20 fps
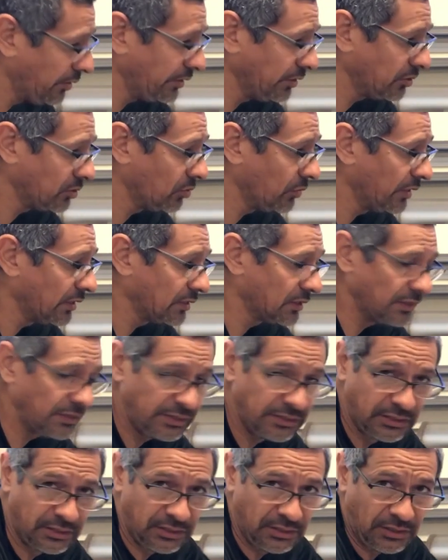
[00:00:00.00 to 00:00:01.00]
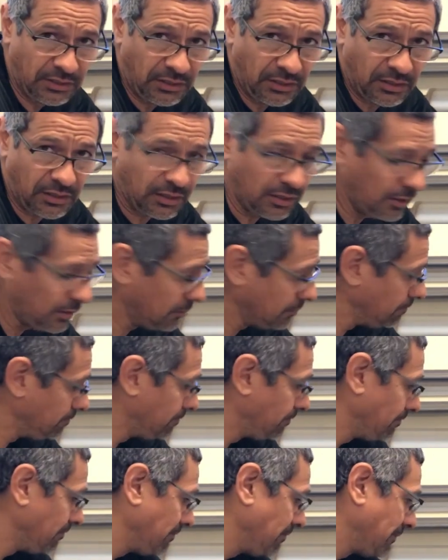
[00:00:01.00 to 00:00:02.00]
on incorrectly. But
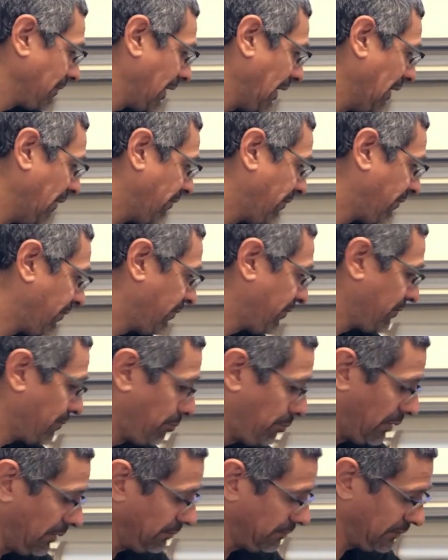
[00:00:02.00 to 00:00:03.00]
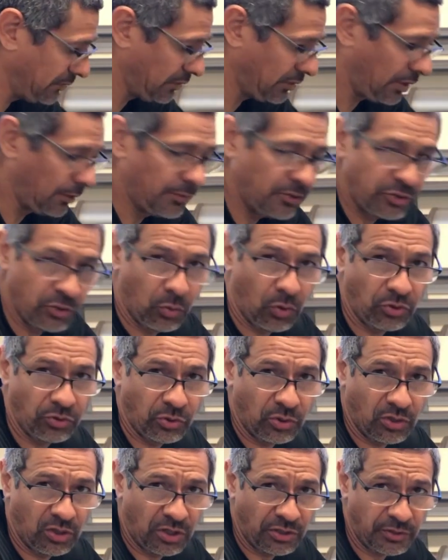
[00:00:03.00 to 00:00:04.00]
I mean, you won't
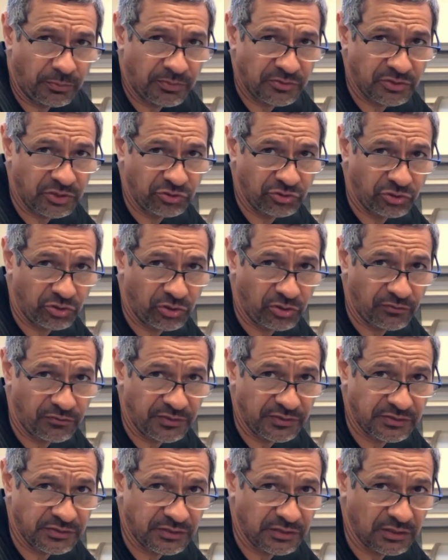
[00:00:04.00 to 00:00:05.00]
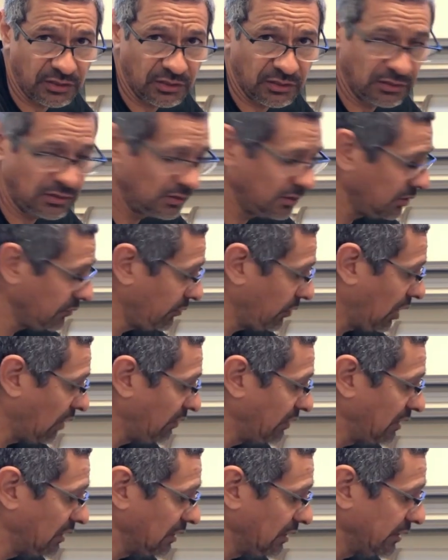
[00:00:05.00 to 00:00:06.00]
know 100% sure if it's if you
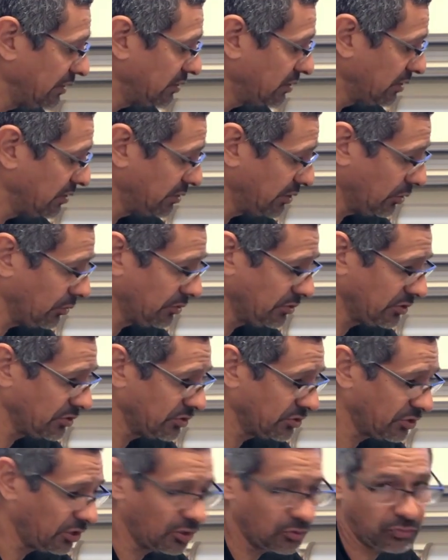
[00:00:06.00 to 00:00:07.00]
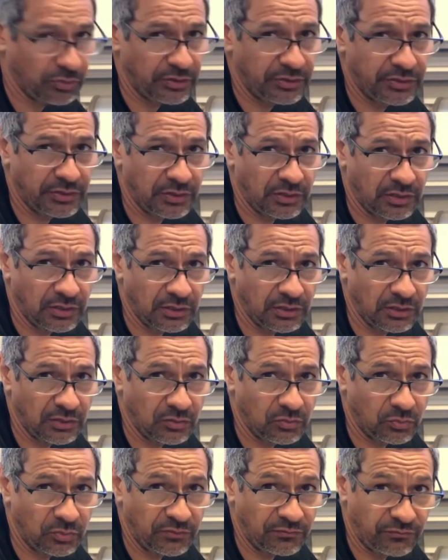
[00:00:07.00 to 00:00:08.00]
have any leaks until it's installed with
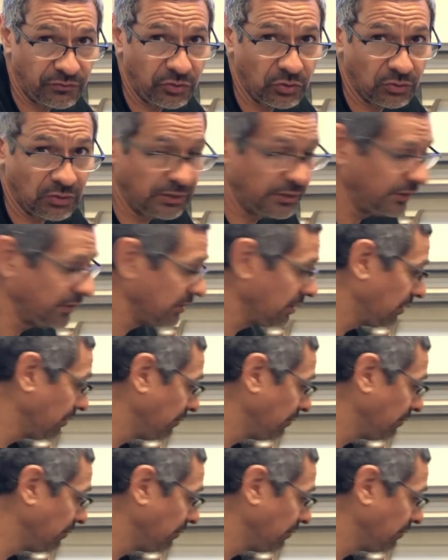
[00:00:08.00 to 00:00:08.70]
fuel in it,